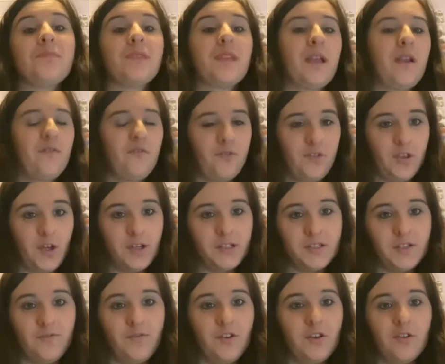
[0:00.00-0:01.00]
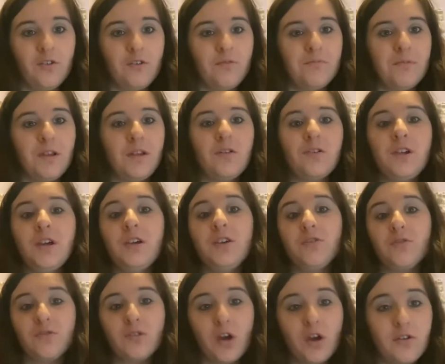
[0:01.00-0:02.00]
for those of you who have been on it, you
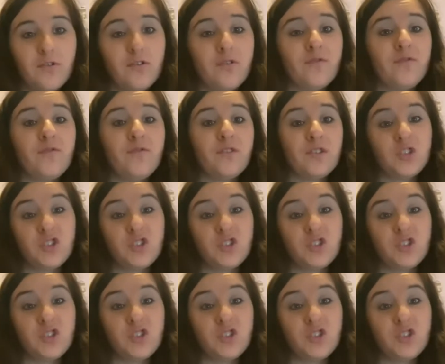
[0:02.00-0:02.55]
know you've